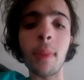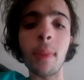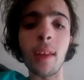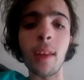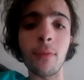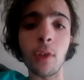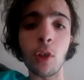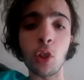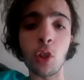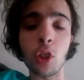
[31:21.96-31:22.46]

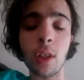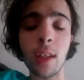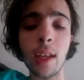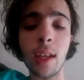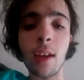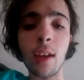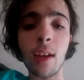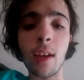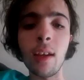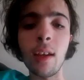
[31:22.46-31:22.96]
future
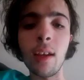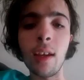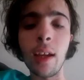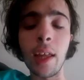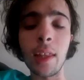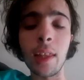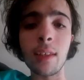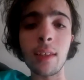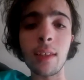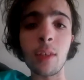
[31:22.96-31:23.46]
there
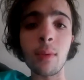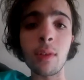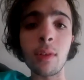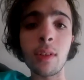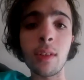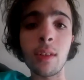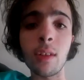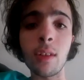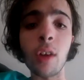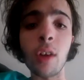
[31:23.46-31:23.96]
at the Saints. But
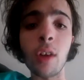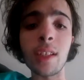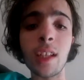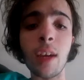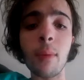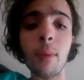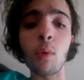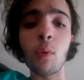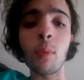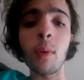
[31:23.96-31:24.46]
Isaac
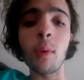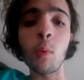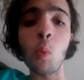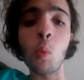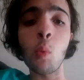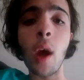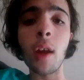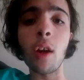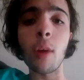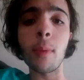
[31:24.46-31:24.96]
Cumming would be
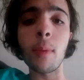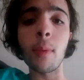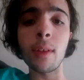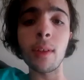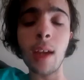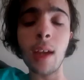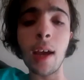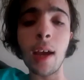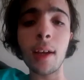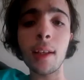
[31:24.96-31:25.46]
one I'd be
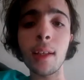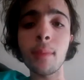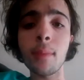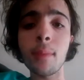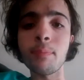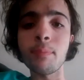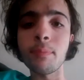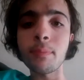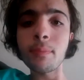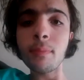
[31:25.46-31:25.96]
targeting,
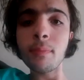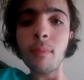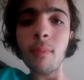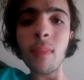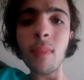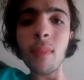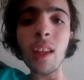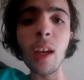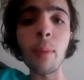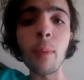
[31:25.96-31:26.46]

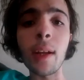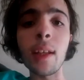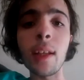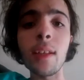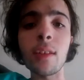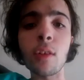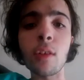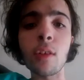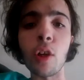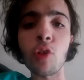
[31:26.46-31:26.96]
but
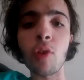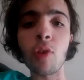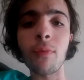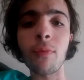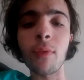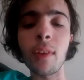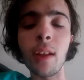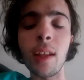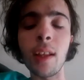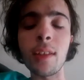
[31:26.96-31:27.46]
he's contracted
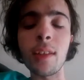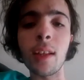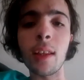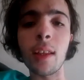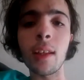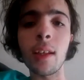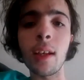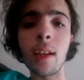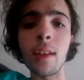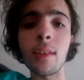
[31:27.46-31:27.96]
for at least another
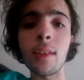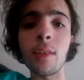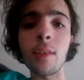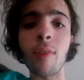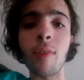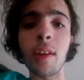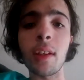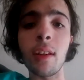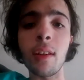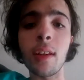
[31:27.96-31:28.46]
year, and he's a
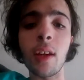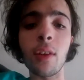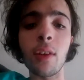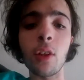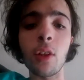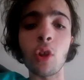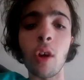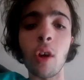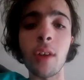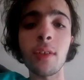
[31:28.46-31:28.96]
regular now at the
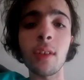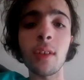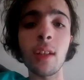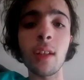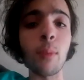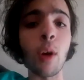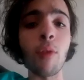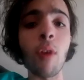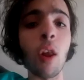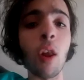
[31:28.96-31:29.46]
Giants and in
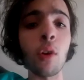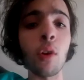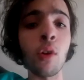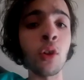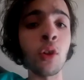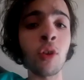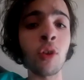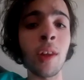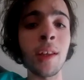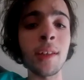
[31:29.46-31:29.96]
my rolling
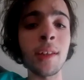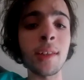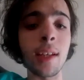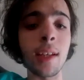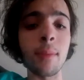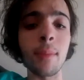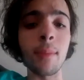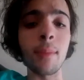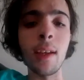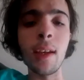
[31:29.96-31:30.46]
All-Australian
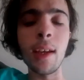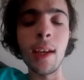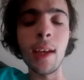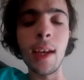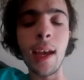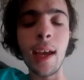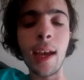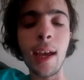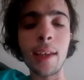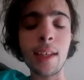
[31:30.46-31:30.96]
team,
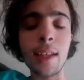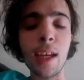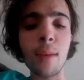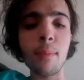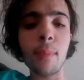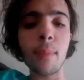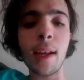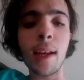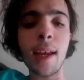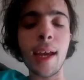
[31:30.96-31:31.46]

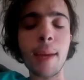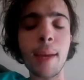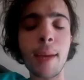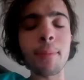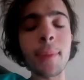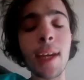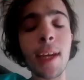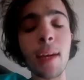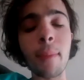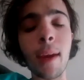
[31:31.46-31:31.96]
Sam. But
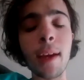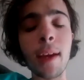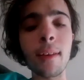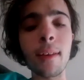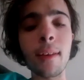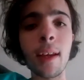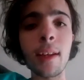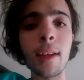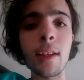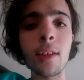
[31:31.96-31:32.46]
mate,
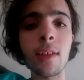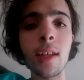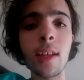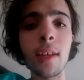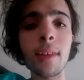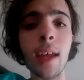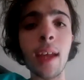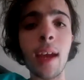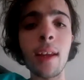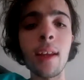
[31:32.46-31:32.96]
they just need
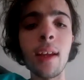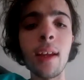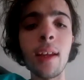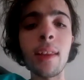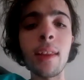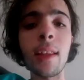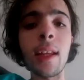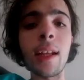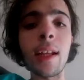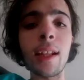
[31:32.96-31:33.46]
that.
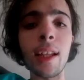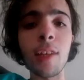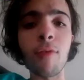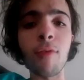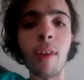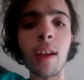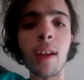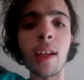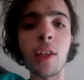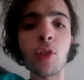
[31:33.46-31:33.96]
They need a clean
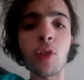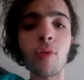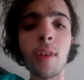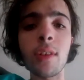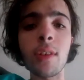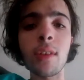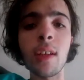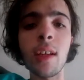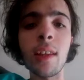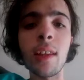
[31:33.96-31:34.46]
run of
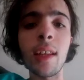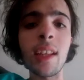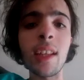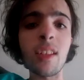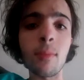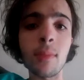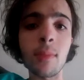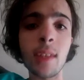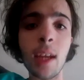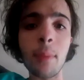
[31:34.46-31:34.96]
injuries. They need
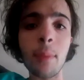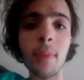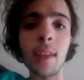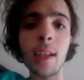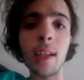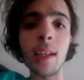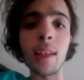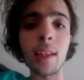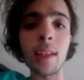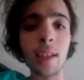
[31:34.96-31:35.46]
some depth
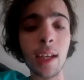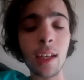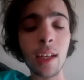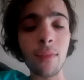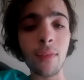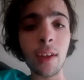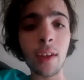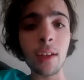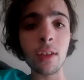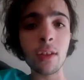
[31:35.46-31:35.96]
in the key
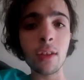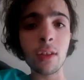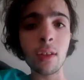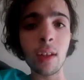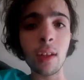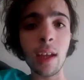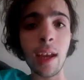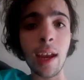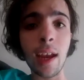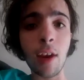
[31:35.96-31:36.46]
defenders
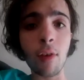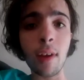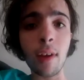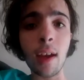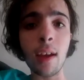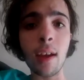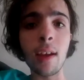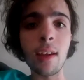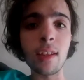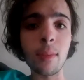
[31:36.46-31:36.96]

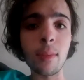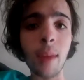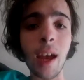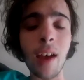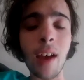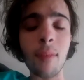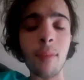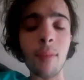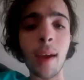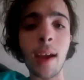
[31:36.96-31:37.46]
area, some
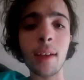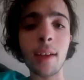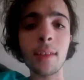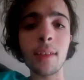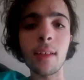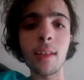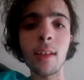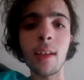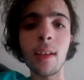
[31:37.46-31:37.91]
halfbacks,